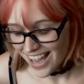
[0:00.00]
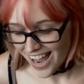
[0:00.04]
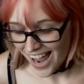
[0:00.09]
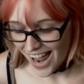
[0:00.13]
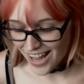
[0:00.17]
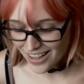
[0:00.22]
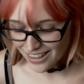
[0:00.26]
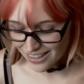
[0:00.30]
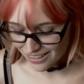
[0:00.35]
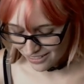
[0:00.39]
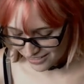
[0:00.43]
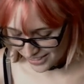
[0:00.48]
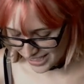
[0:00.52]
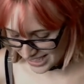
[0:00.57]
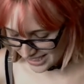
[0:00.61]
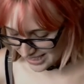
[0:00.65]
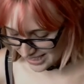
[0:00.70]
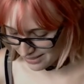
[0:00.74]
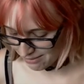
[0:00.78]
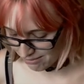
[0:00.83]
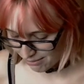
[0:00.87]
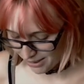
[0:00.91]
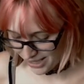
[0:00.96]
and the
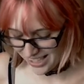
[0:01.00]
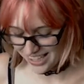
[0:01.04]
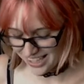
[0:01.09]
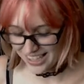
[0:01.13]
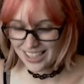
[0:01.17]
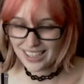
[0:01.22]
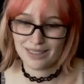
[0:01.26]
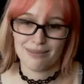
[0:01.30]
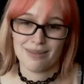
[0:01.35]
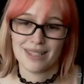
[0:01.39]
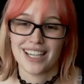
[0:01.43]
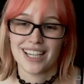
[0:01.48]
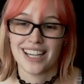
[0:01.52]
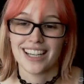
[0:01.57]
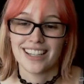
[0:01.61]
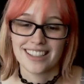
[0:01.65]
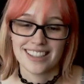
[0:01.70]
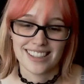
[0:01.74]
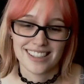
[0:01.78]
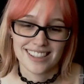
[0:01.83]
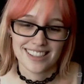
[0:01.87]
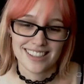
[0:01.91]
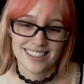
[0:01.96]
reason being is
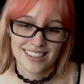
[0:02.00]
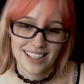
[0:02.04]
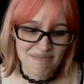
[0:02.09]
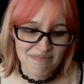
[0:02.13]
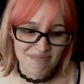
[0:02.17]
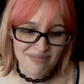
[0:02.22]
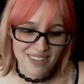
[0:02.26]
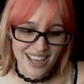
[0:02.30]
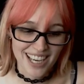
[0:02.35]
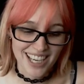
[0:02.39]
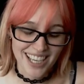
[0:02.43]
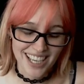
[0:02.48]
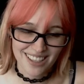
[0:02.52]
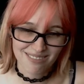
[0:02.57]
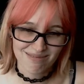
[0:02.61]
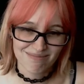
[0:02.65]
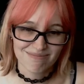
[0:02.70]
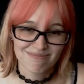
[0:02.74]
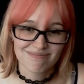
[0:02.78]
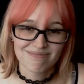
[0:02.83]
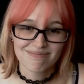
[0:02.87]
because, again,